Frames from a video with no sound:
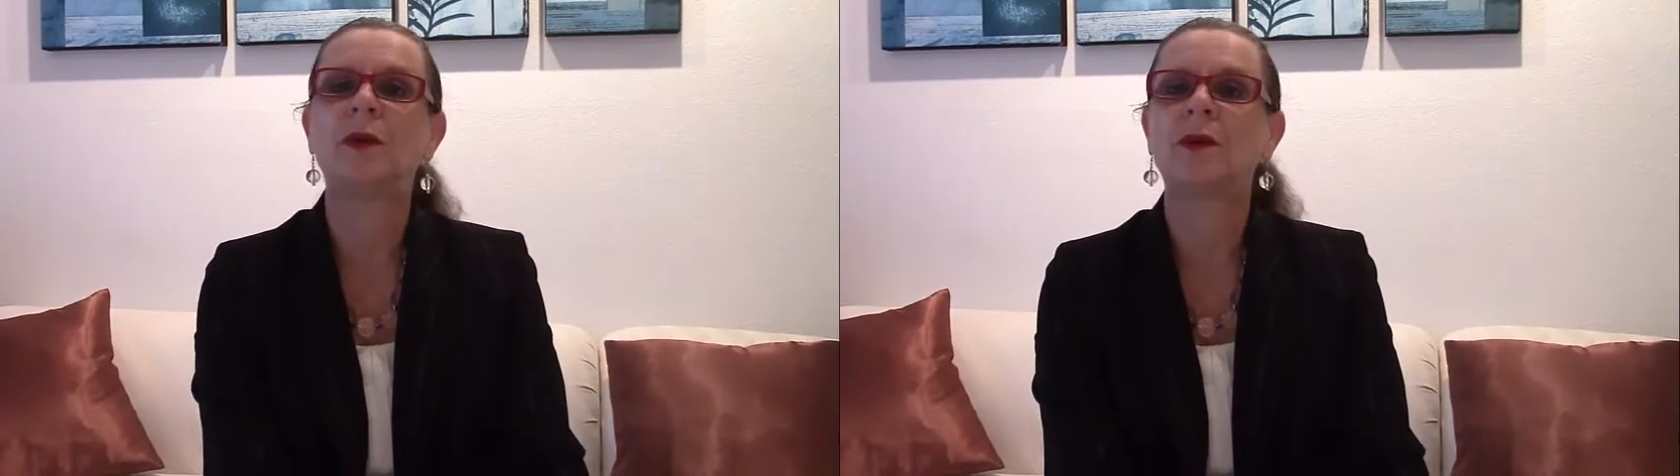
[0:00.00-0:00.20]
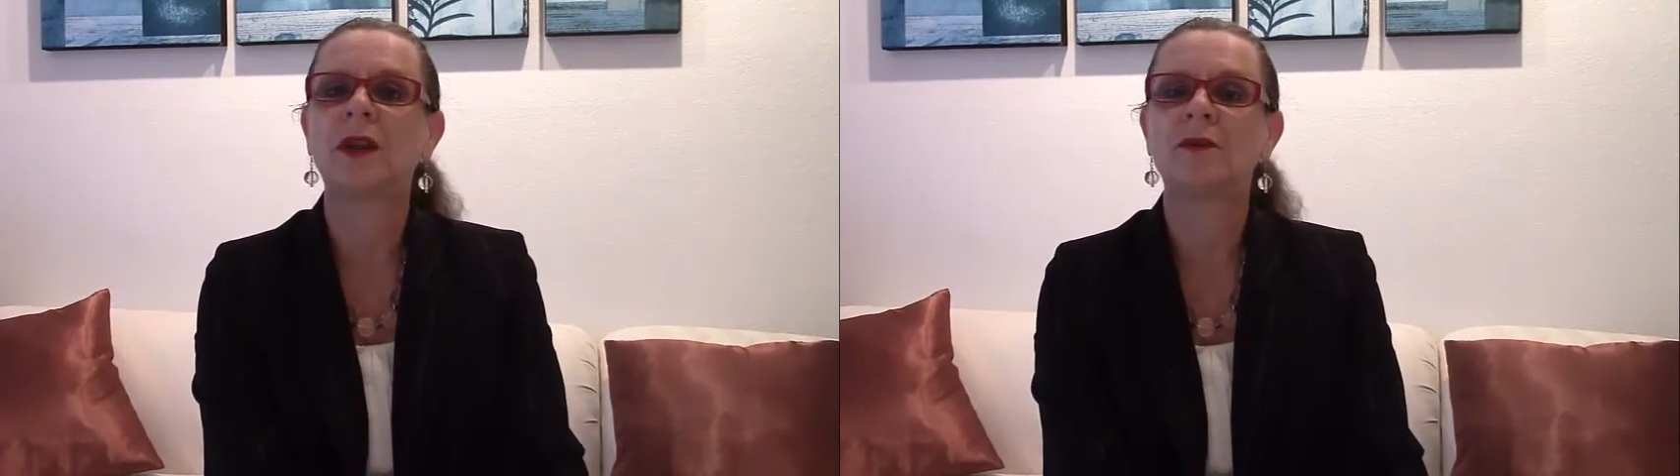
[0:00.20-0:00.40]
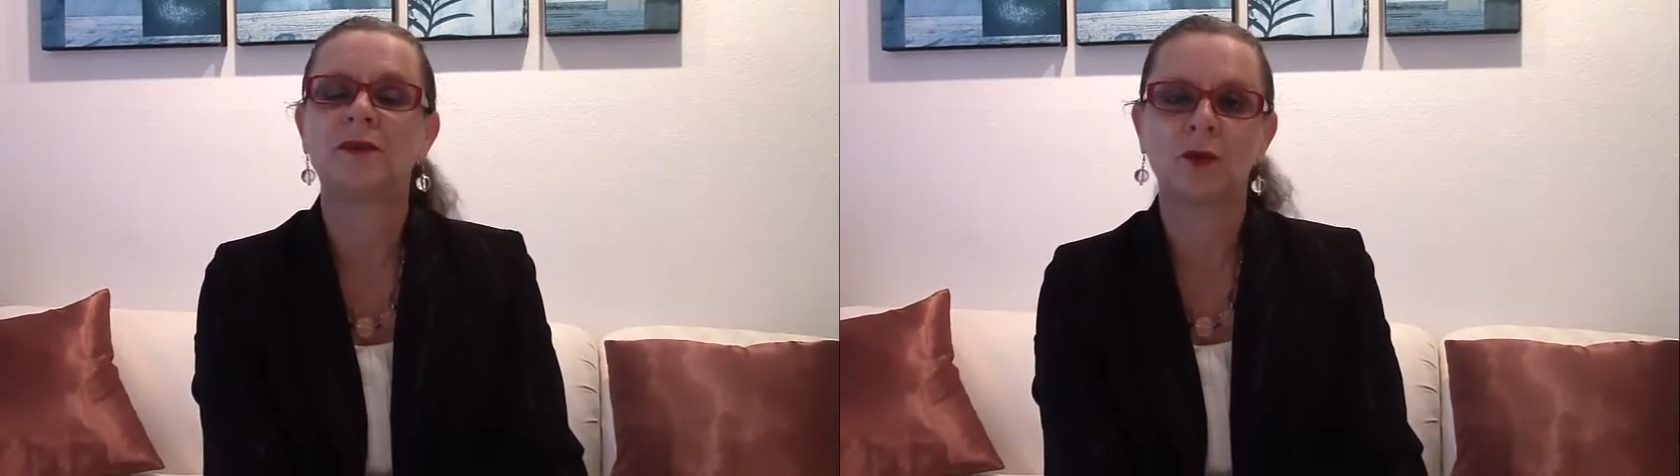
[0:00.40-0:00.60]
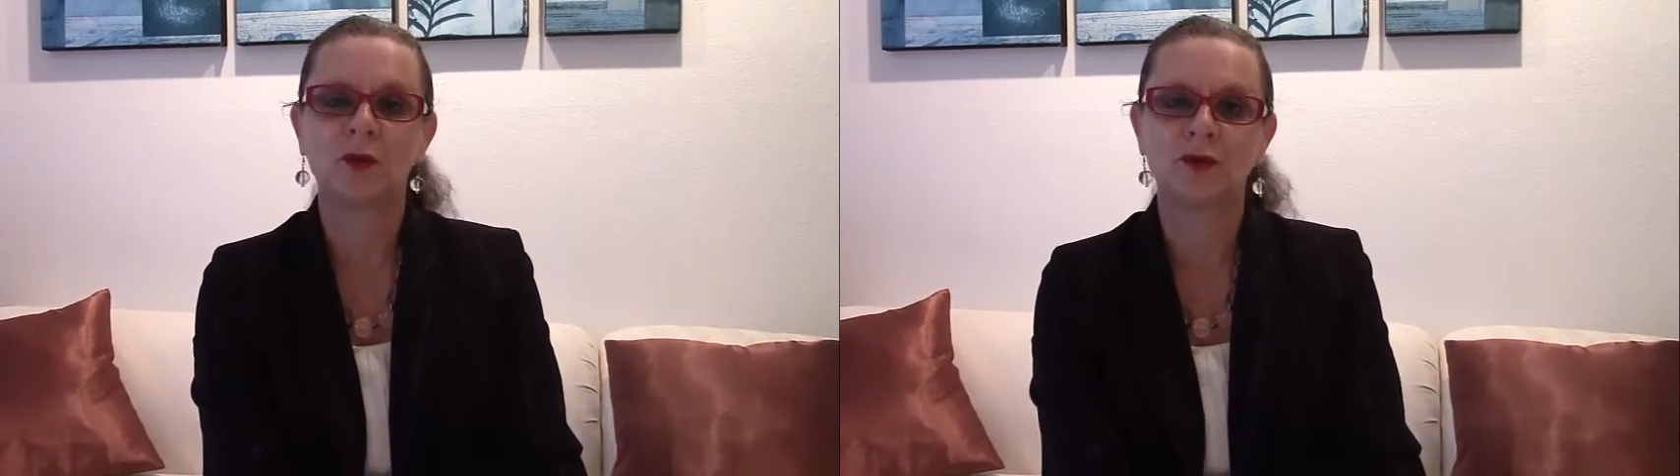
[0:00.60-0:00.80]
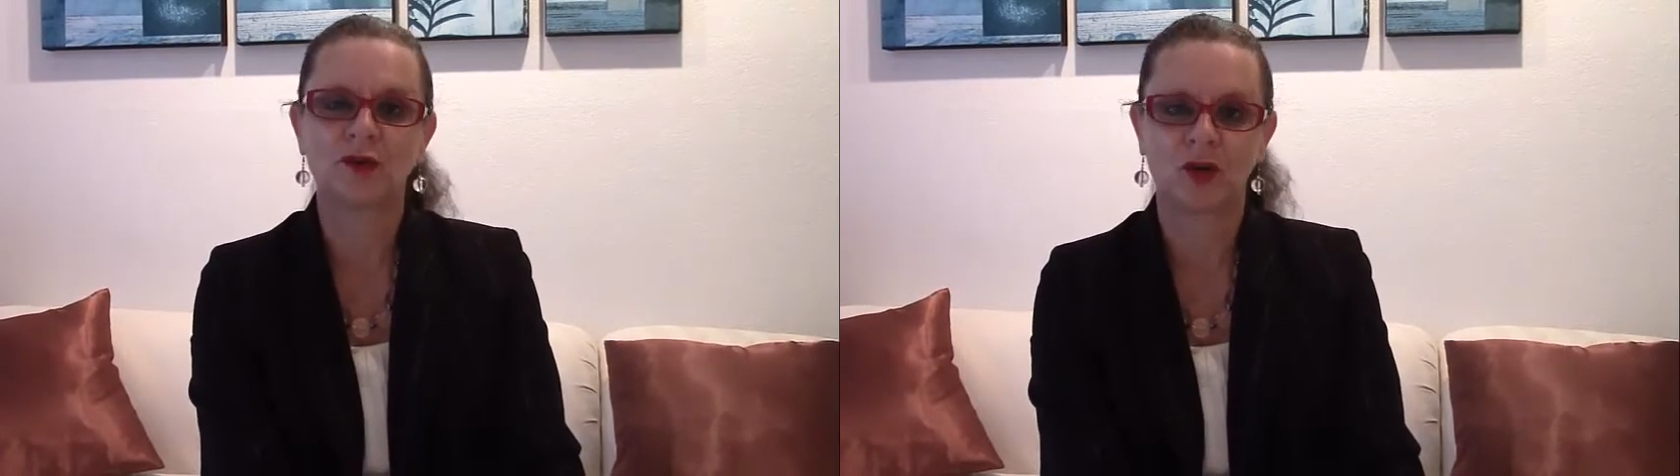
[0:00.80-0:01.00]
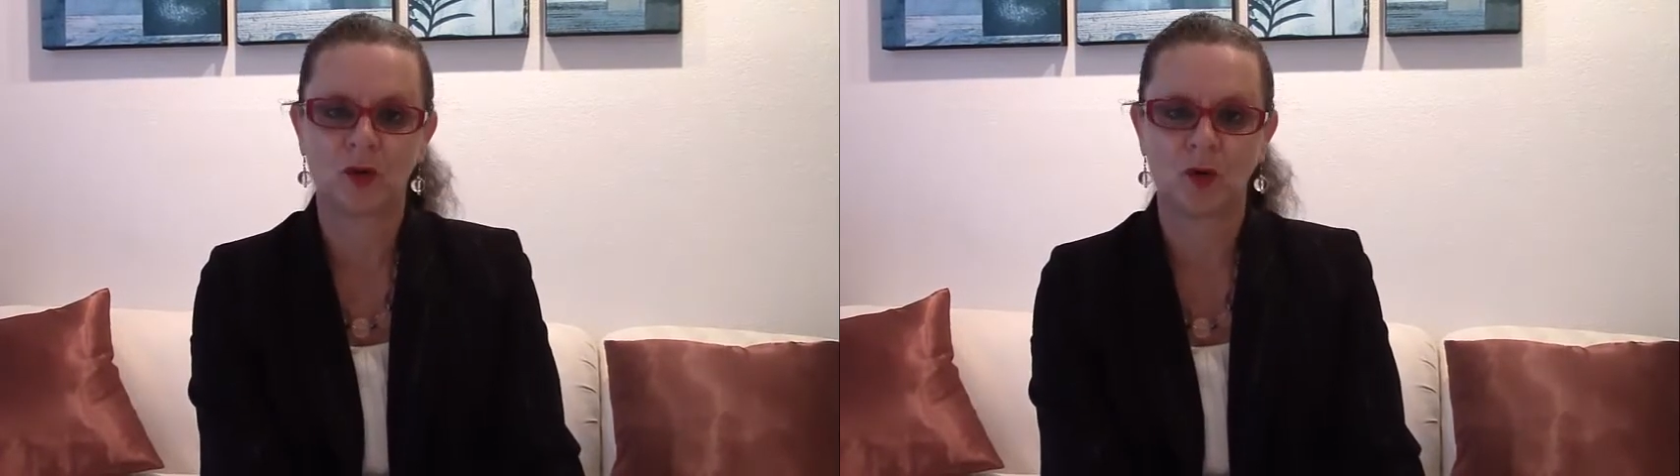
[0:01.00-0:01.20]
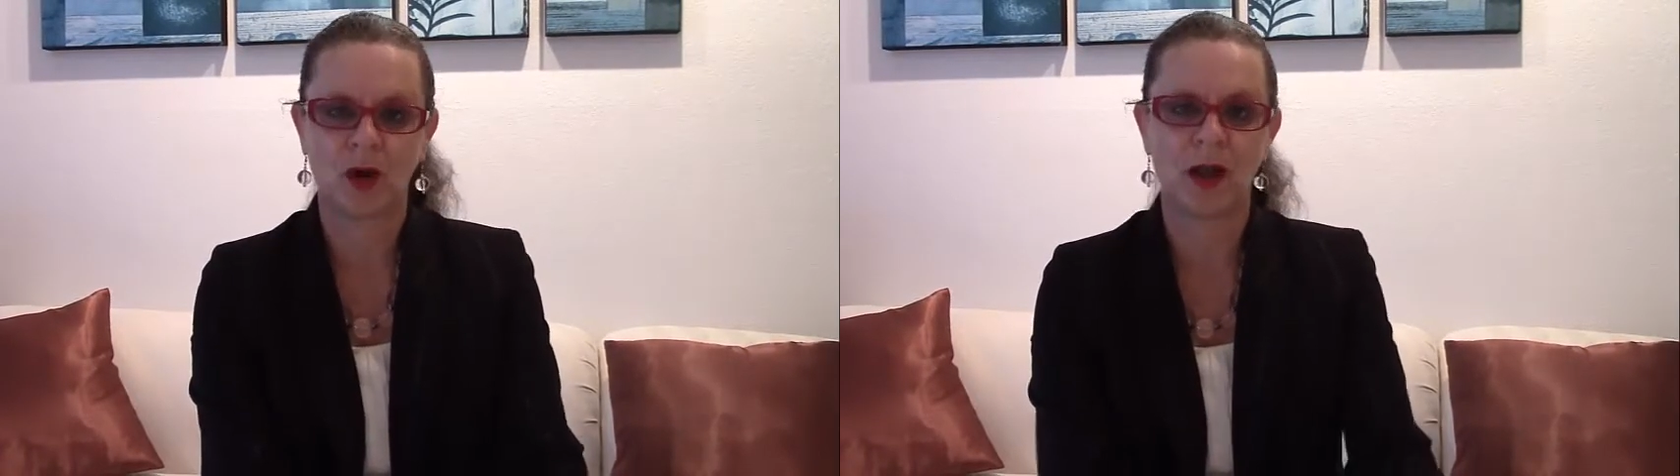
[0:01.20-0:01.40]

Maria a few years ago